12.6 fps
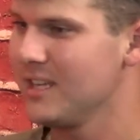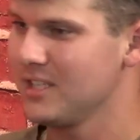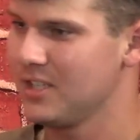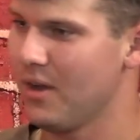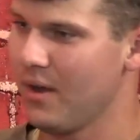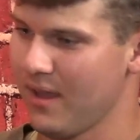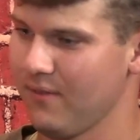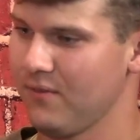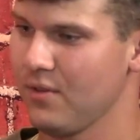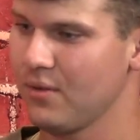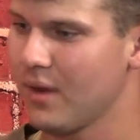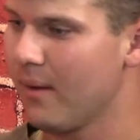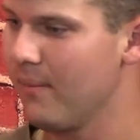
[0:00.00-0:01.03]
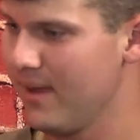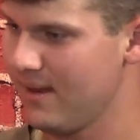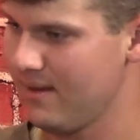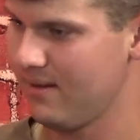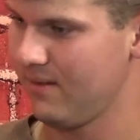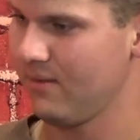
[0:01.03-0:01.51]
So if you come
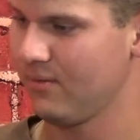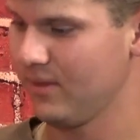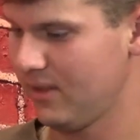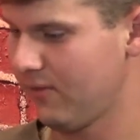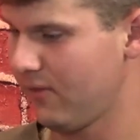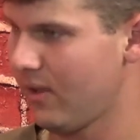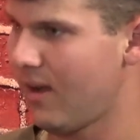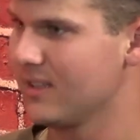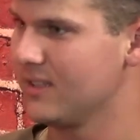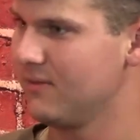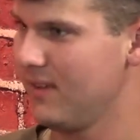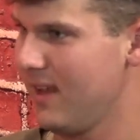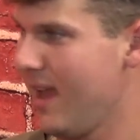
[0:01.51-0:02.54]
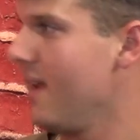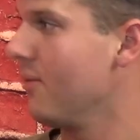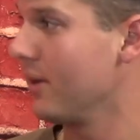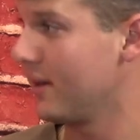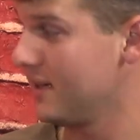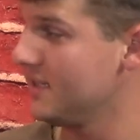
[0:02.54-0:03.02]
in with the philosophy, hey,
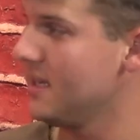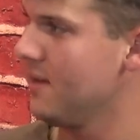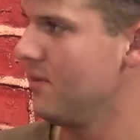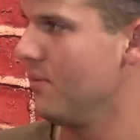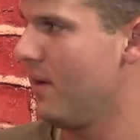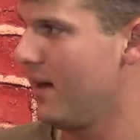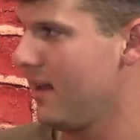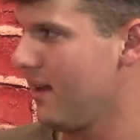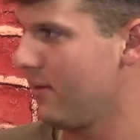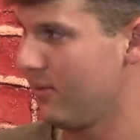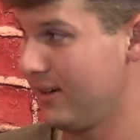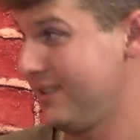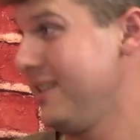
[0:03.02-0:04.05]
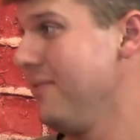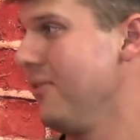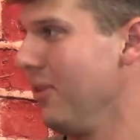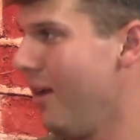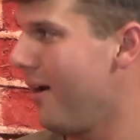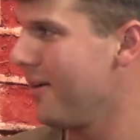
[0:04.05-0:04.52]
we're going to save you money and we're going to save
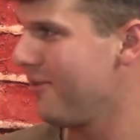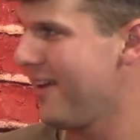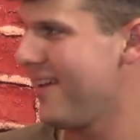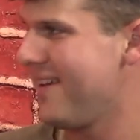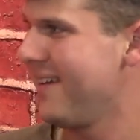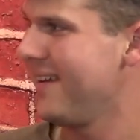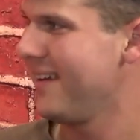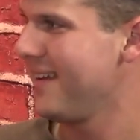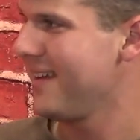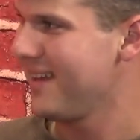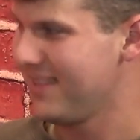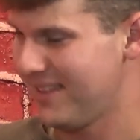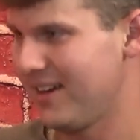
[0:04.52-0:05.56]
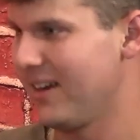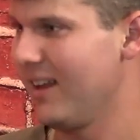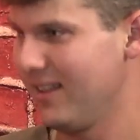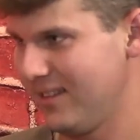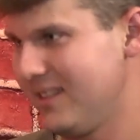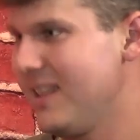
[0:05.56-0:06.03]
you a lot of it, they're going
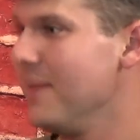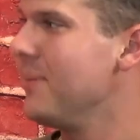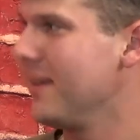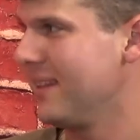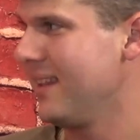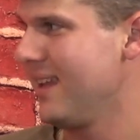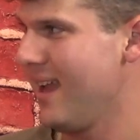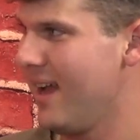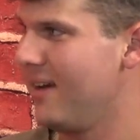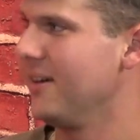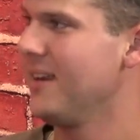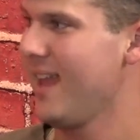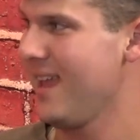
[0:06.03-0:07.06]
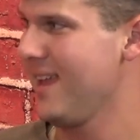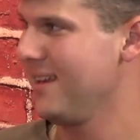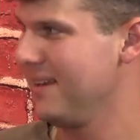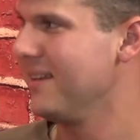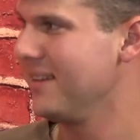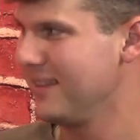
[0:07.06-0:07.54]
to typically
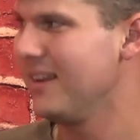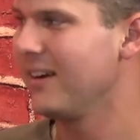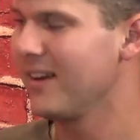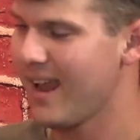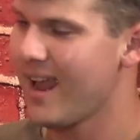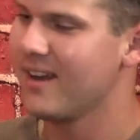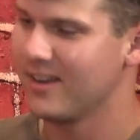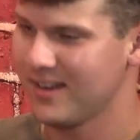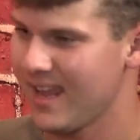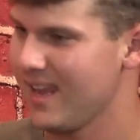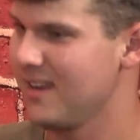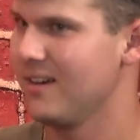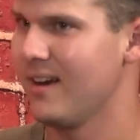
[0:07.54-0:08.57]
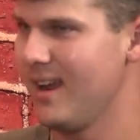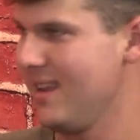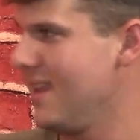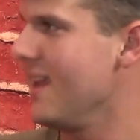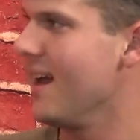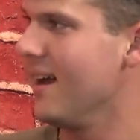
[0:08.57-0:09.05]
entertain. They're going to entertain your
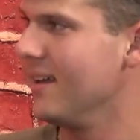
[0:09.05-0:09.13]
idea.